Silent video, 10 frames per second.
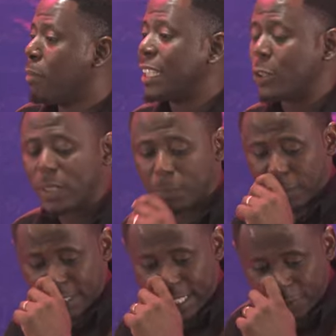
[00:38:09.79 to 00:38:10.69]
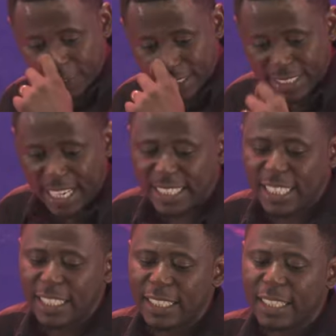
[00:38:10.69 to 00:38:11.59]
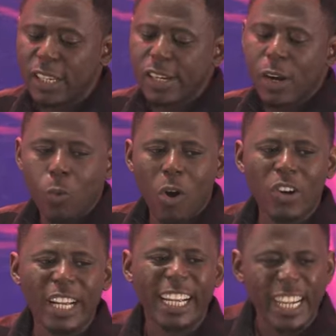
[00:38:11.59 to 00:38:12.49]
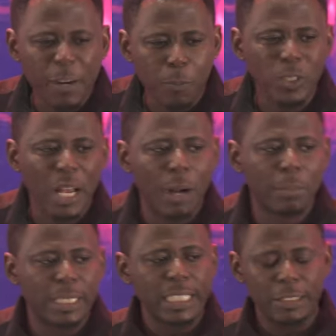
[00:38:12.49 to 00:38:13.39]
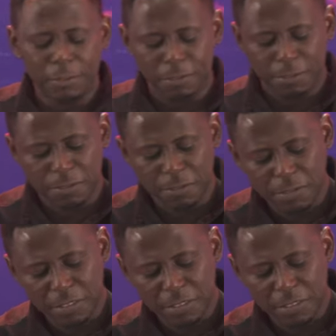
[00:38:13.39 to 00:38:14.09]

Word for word: Matthew chapter 6, verse 30. Worry cripples our belief.